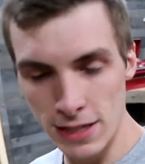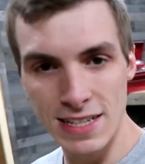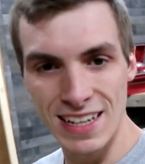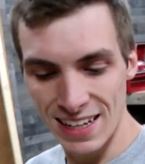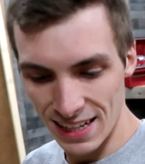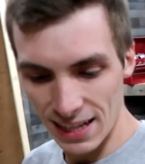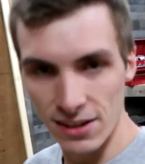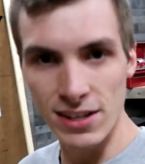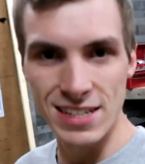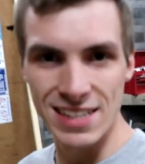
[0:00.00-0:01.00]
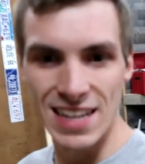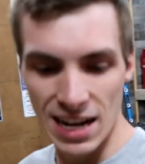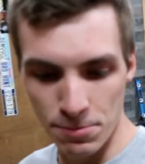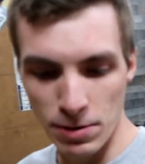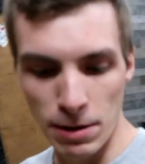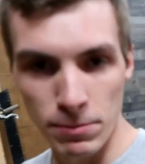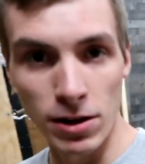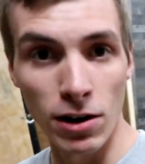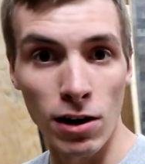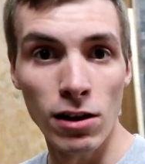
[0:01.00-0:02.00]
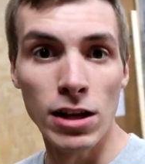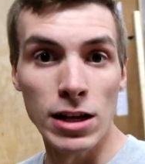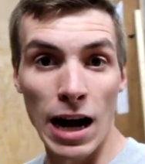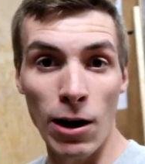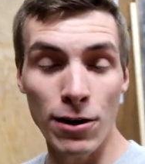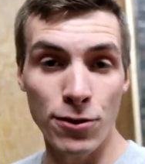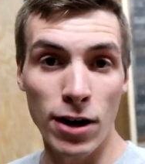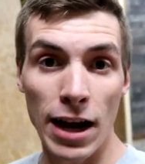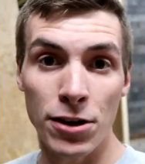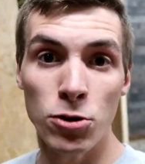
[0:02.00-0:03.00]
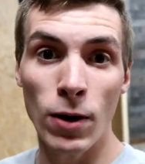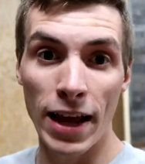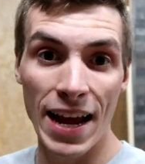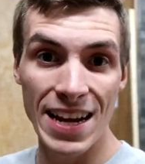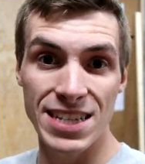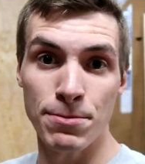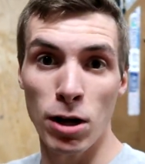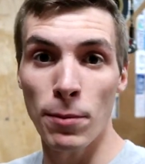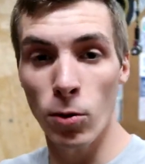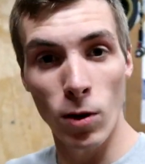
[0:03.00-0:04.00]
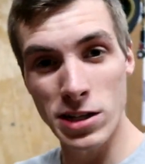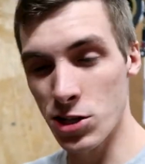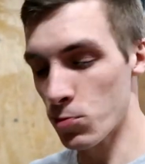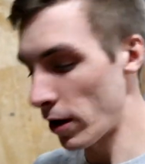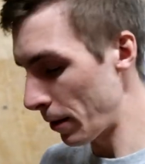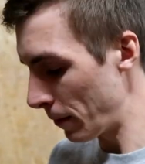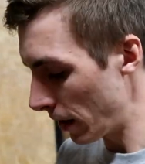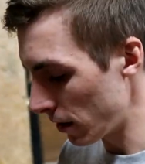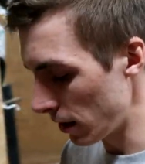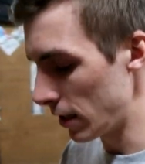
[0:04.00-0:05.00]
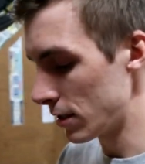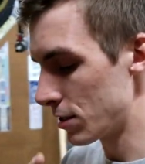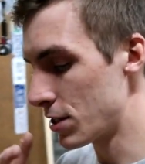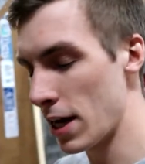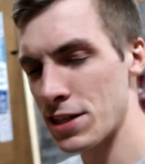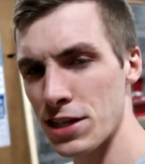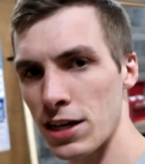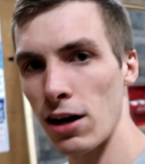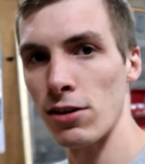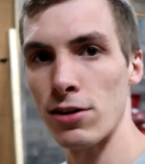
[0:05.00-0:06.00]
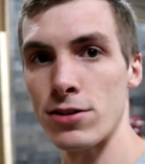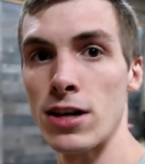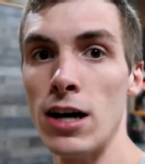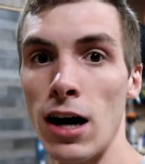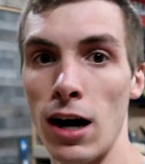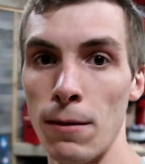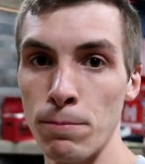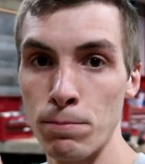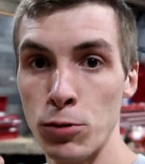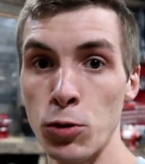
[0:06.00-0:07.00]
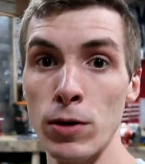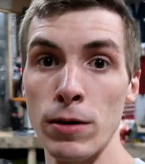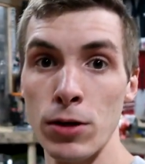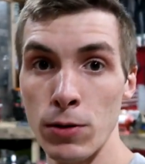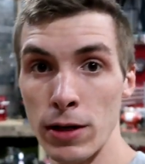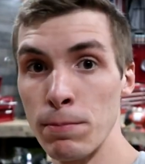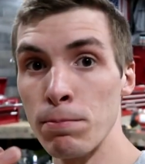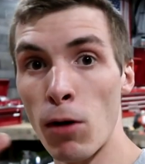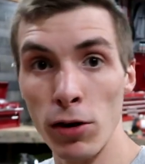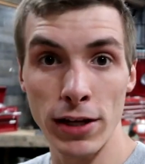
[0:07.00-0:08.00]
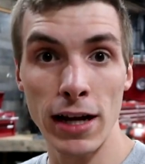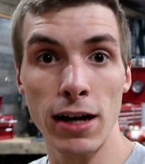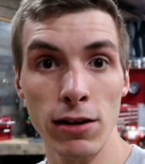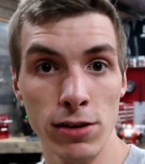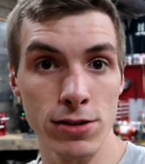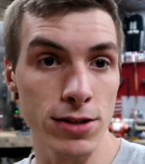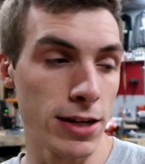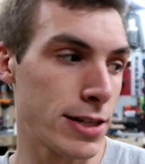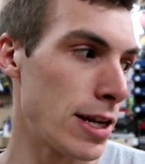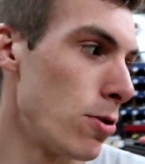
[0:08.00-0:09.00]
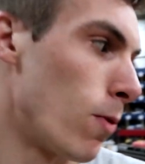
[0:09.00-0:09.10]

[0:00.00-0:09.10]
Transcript: this thing together is not a problem at all. However, I do want to ask him a couple questions while I'm there, like changing colors, doing multicolors. Like say you